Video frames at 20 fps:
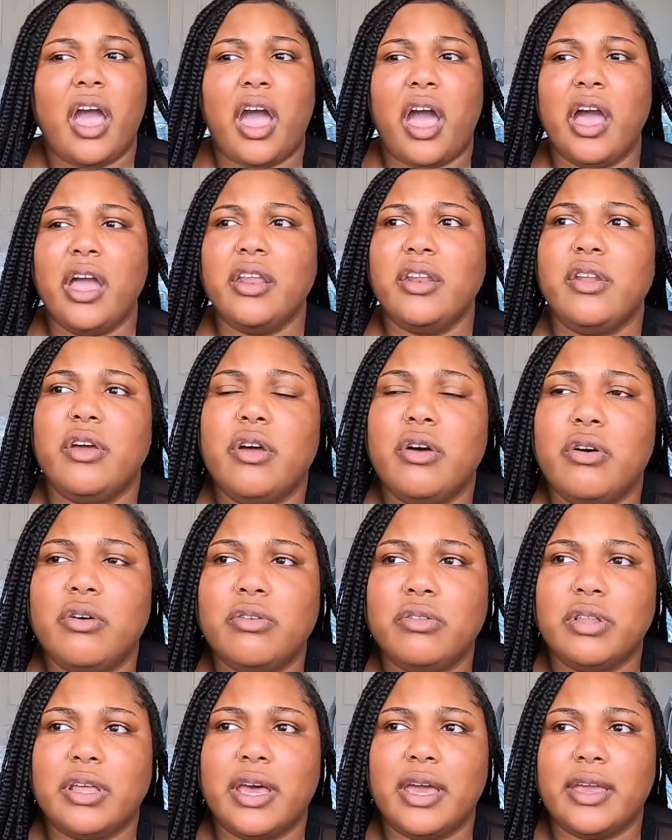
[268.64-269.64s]
I
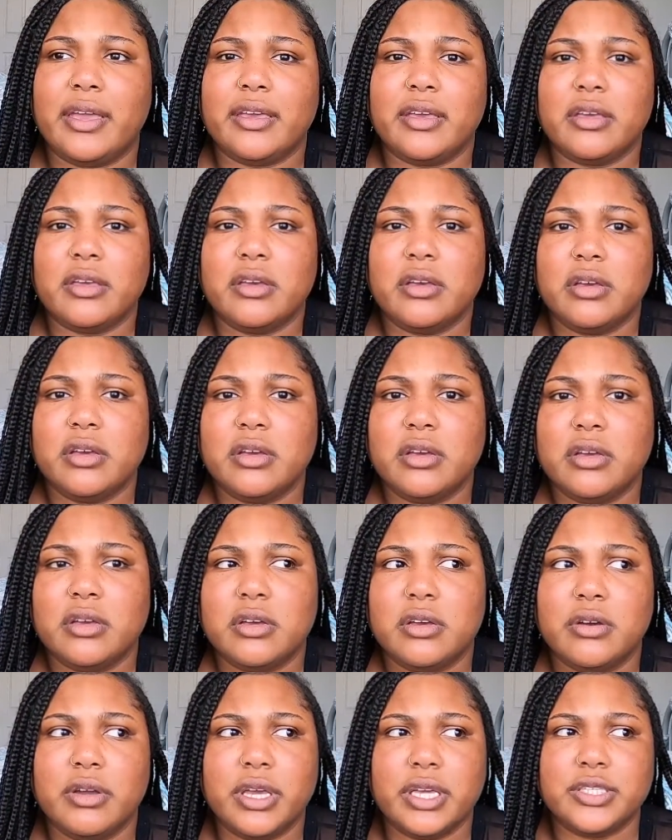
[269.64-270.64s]
know like,
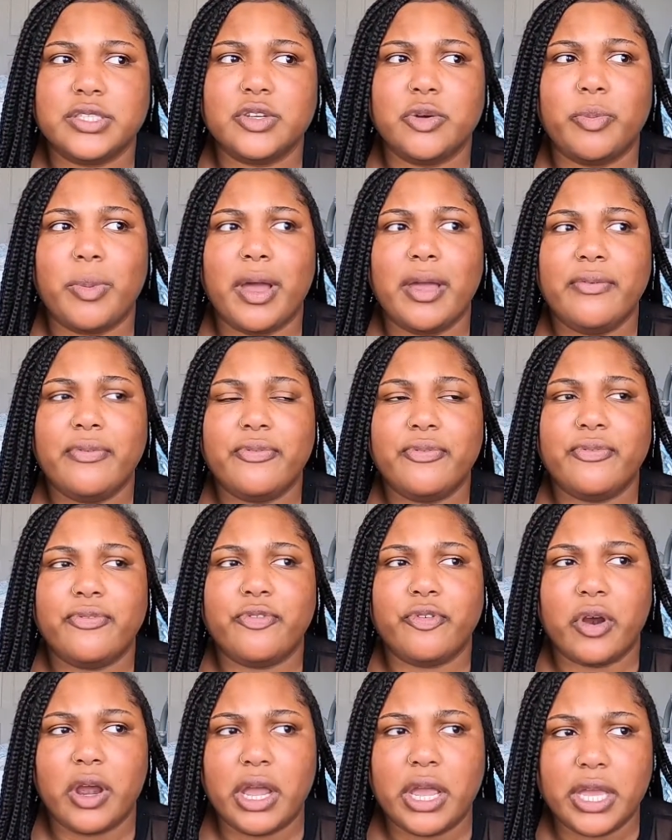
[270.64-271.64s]
okay, so my
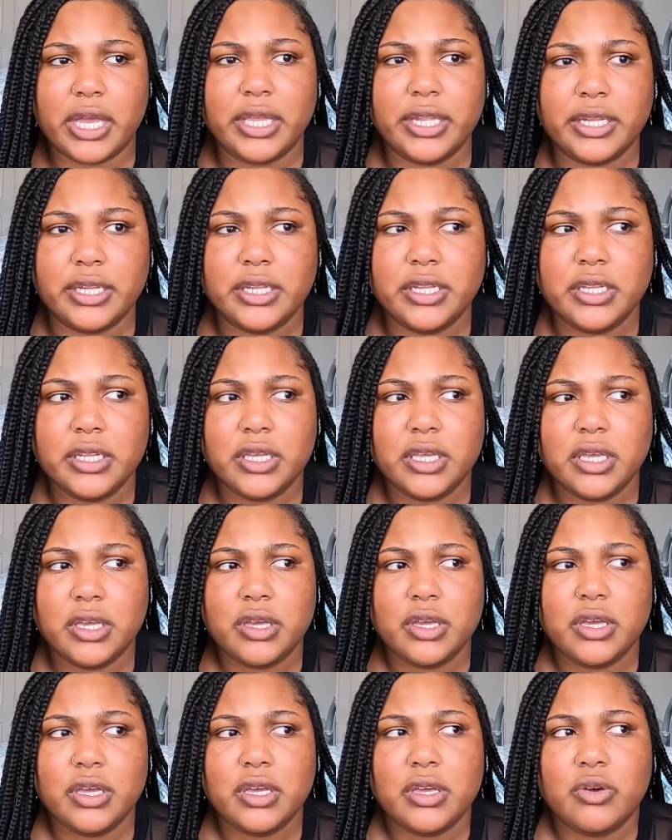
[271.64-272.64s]
friend,
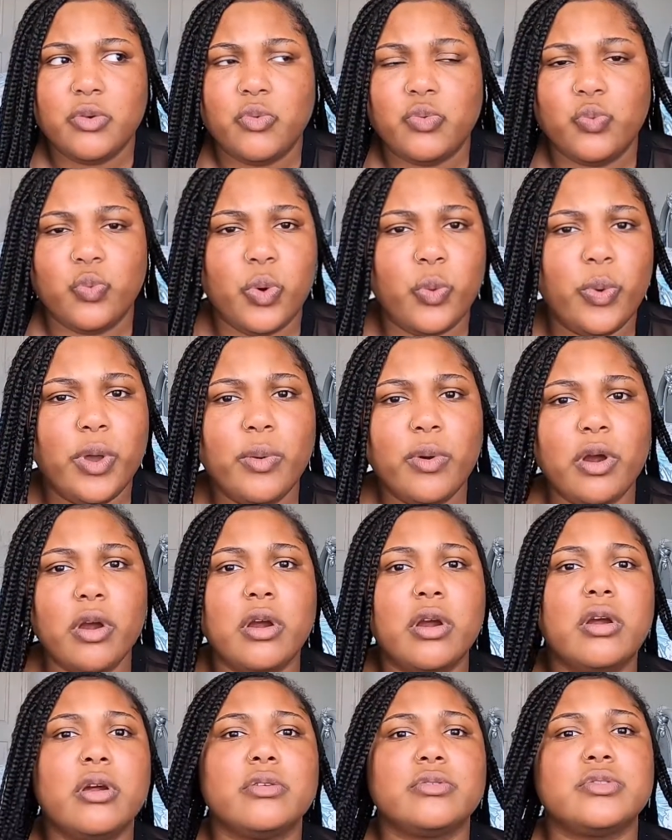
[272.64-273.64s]
when we
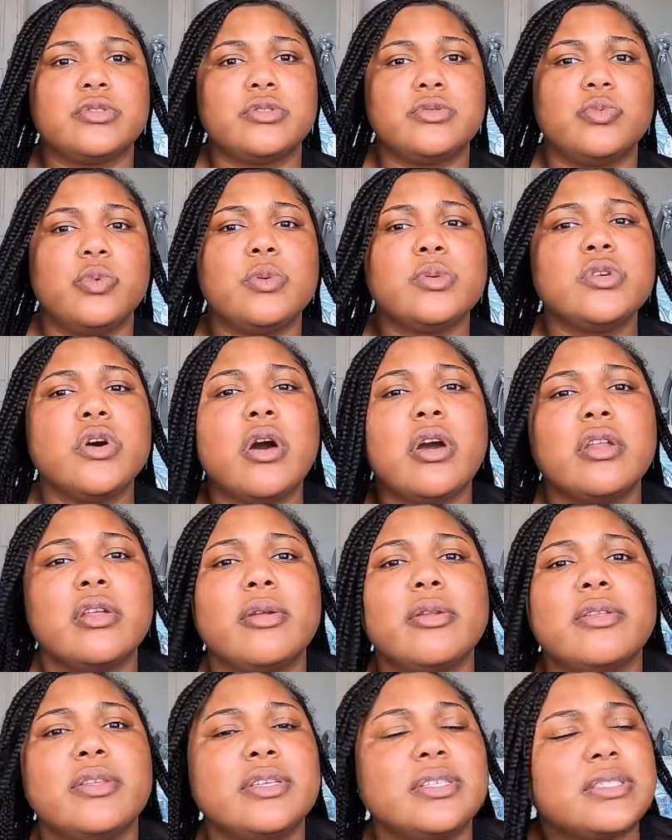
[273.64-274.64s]
were, we were talking
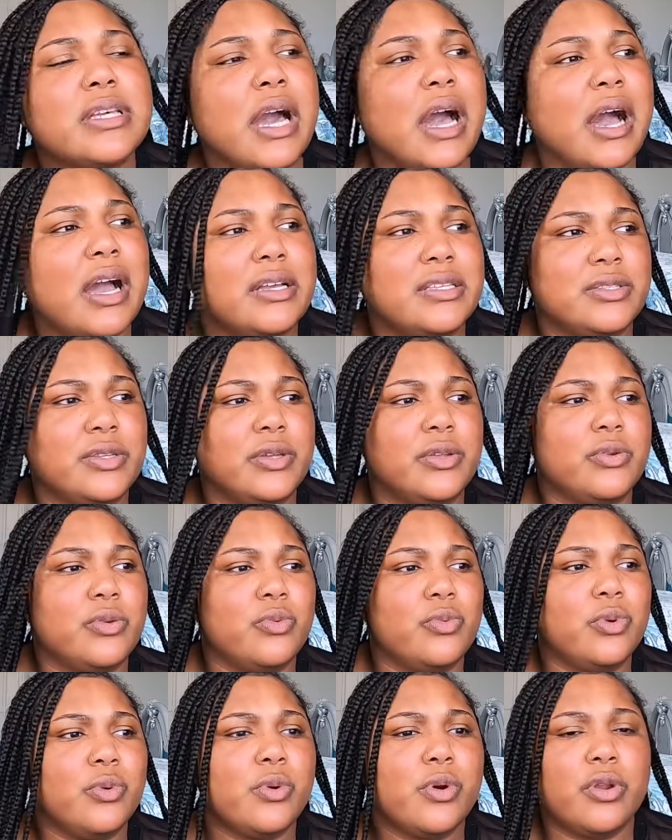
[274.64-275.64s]
to these guys and
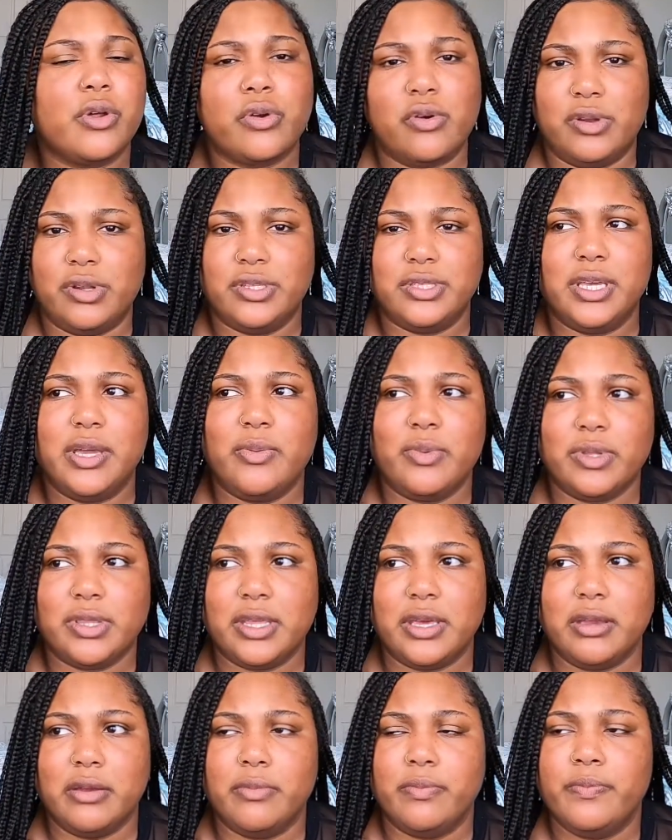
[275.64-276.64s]
we were going to go on a date with
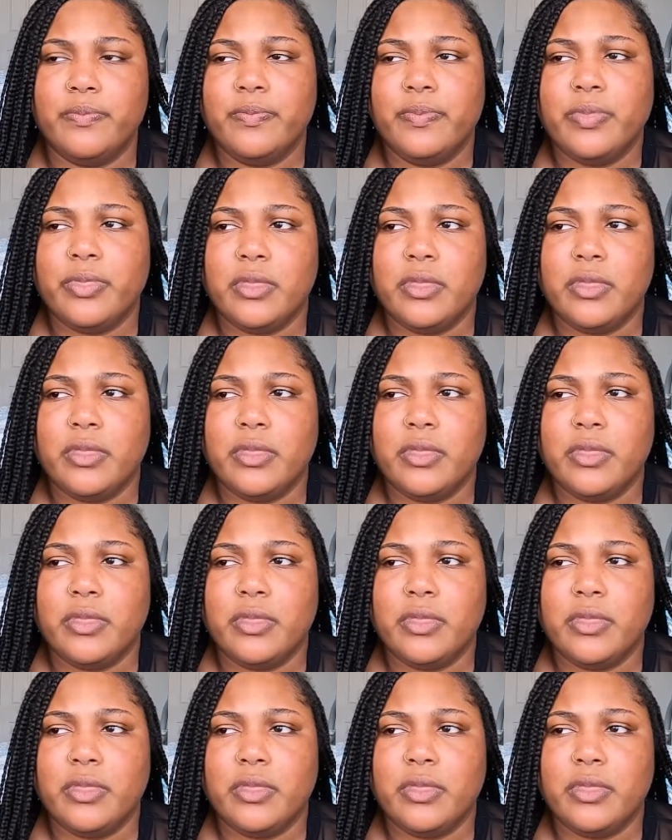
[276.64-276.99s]
them